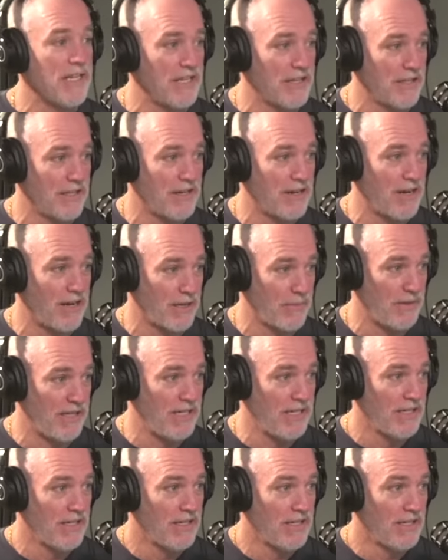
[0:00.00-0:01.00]
in the
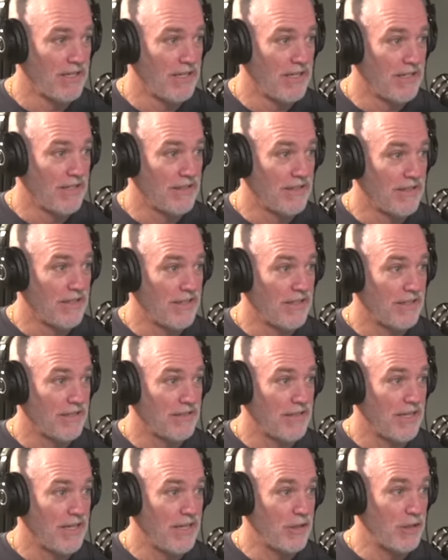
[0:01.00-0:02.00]
economy.
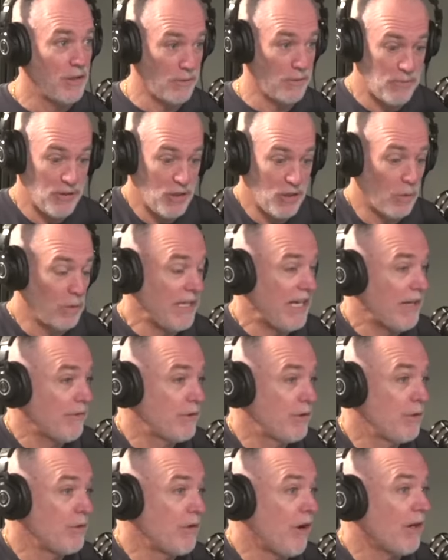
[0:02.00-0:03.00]
But you only have
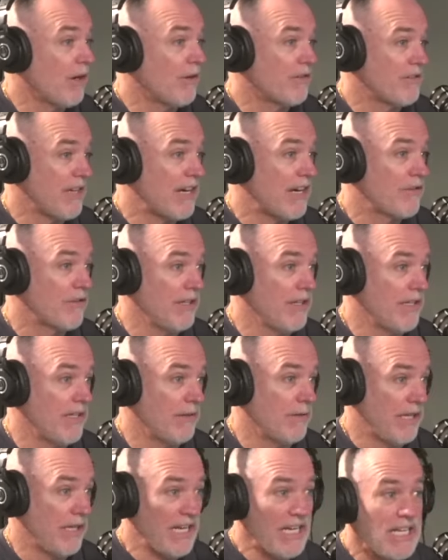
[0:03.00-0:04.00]
$2
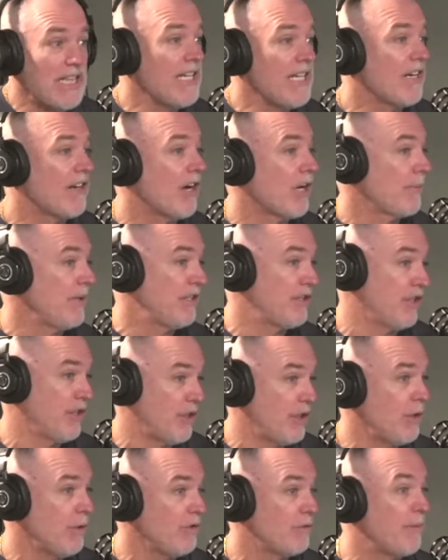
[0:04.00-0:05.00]
actually in the economy to
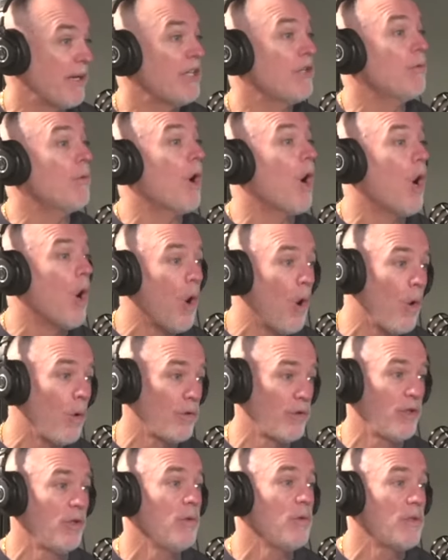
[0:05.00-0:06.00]
use, but you owe
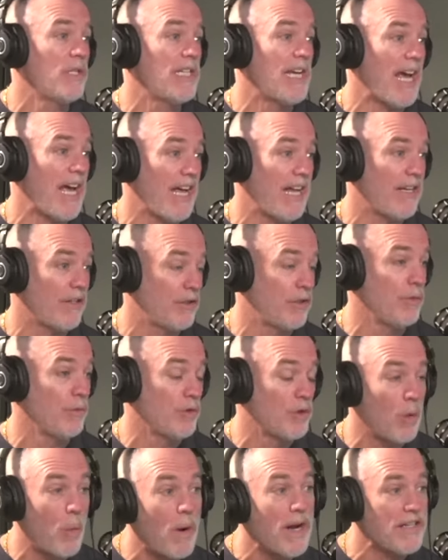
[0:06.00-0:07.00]

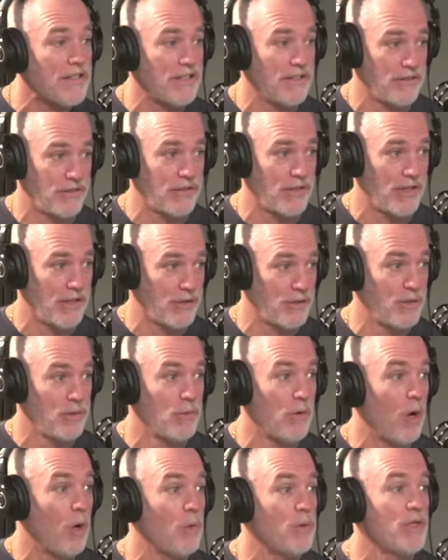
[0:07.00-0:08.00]
$2.20. Sorry,
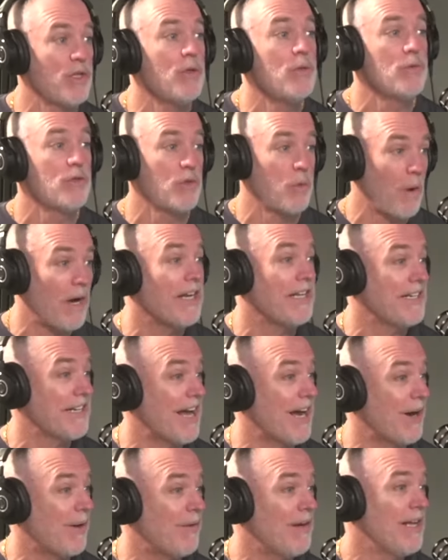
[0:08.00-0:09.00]
you owe $2.20
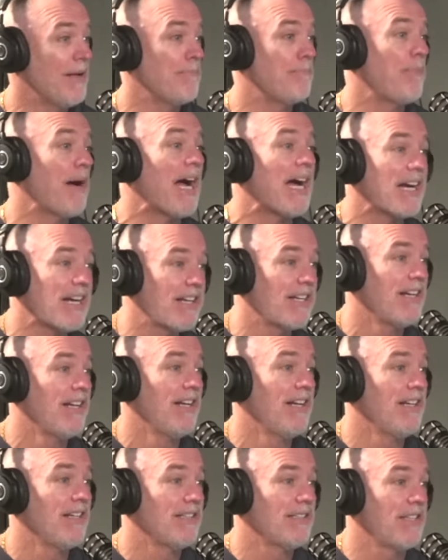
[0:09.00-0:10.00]
now back
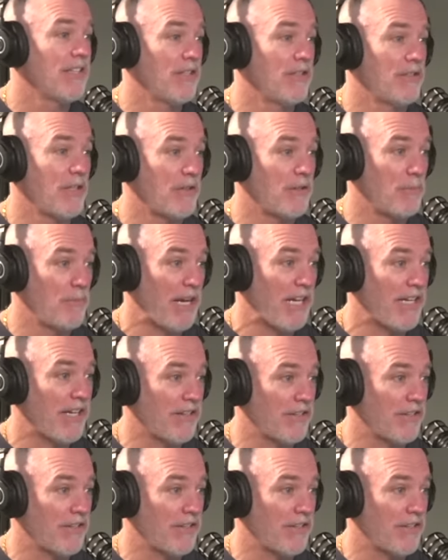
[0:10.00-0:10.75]
to the central banking